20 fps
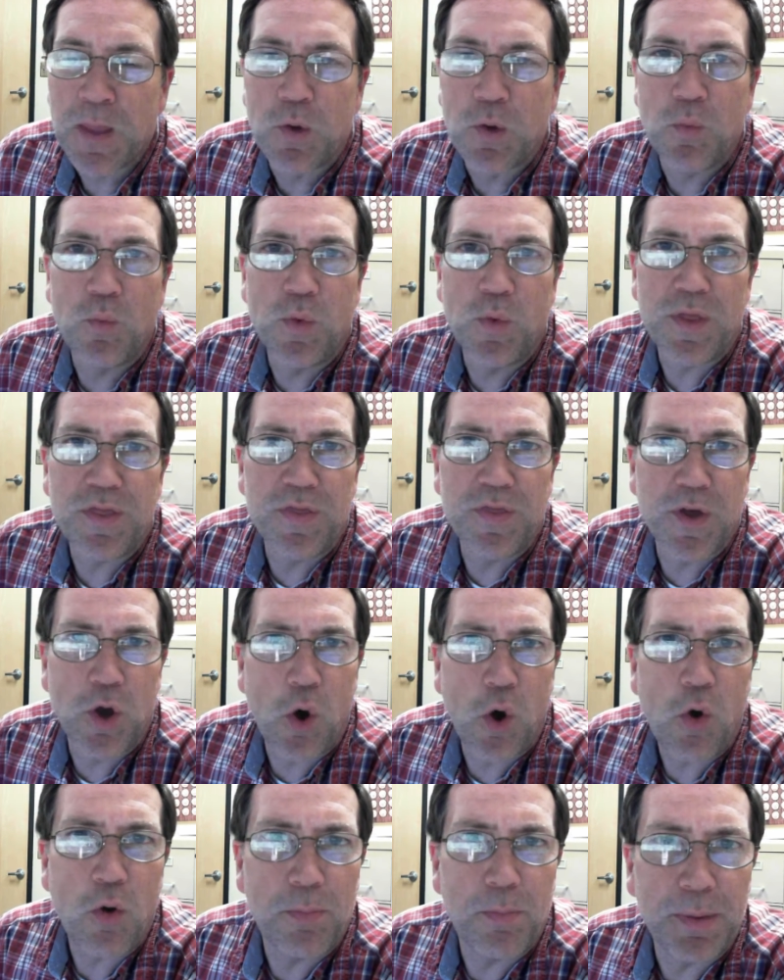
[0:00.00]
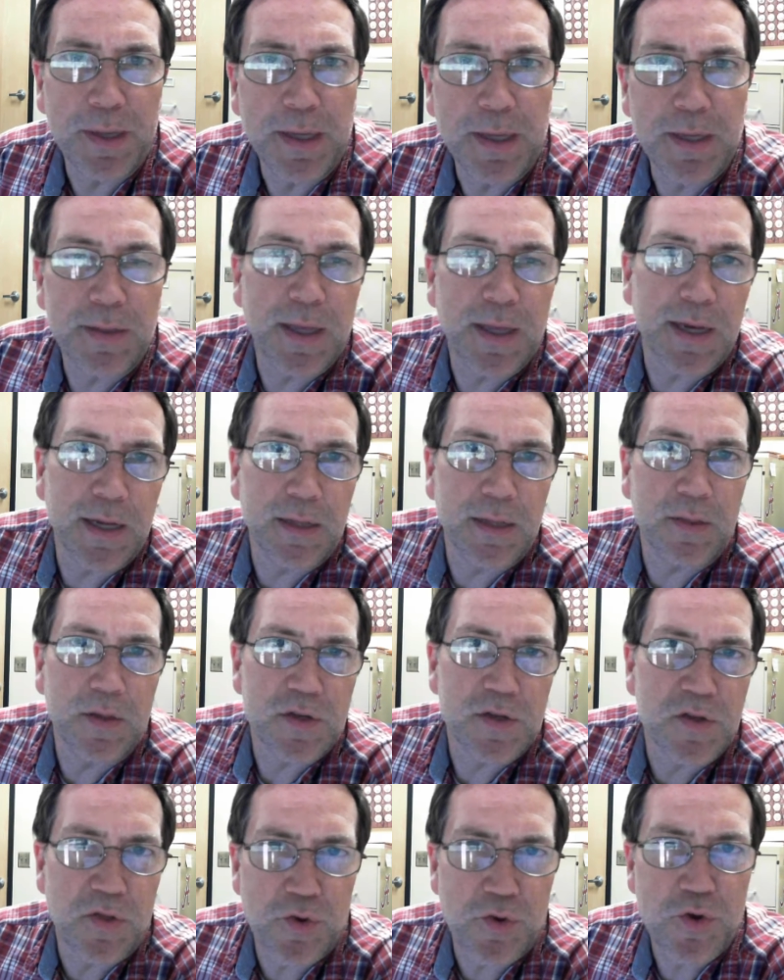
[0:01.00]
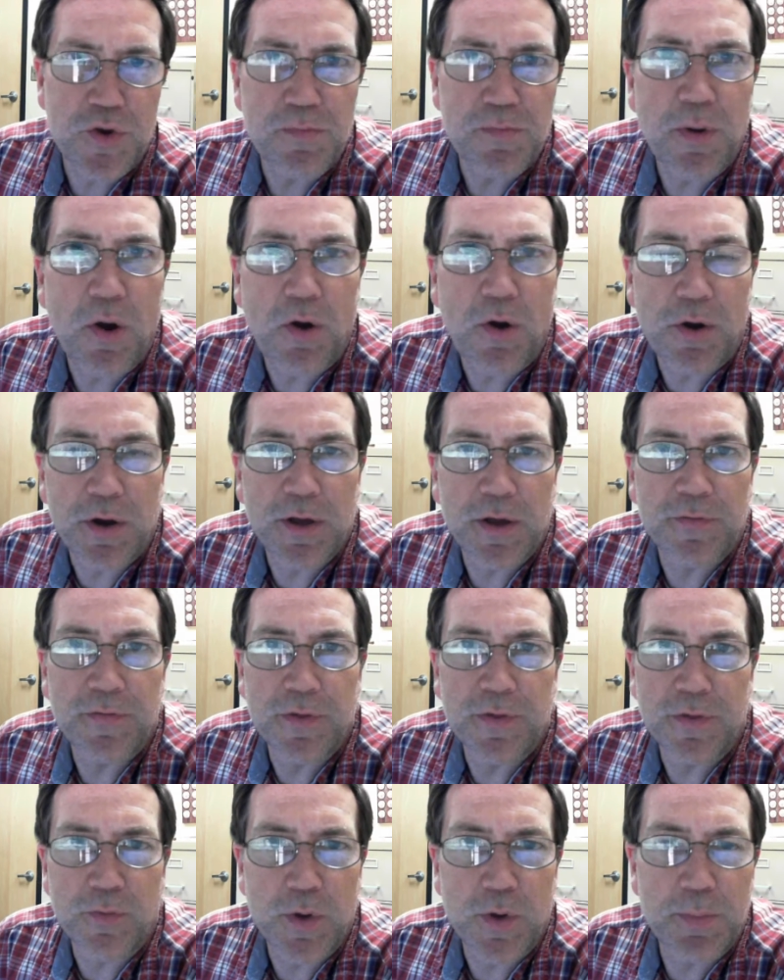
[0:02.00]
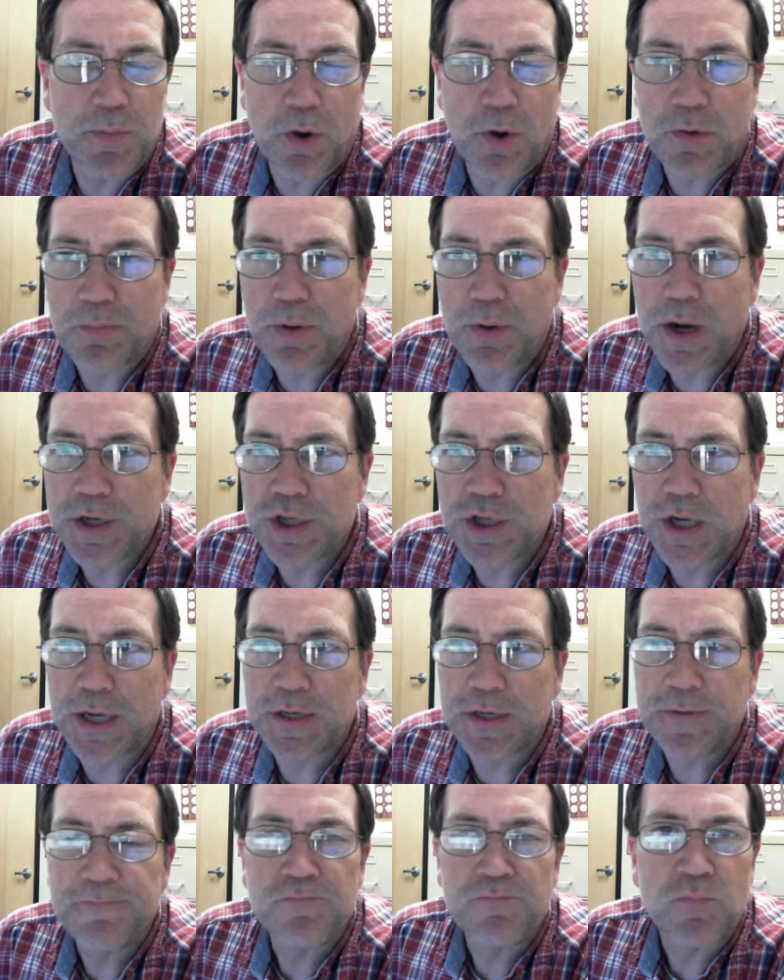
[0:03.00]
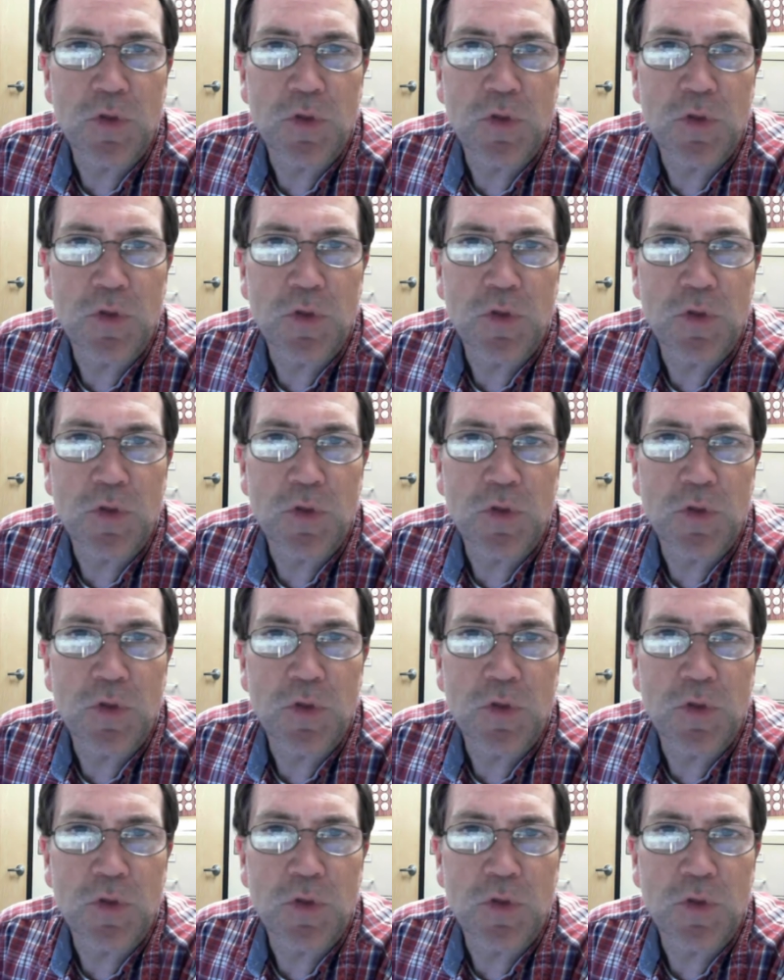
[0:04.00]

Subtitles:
with the goal being that in this third part of the three-part project,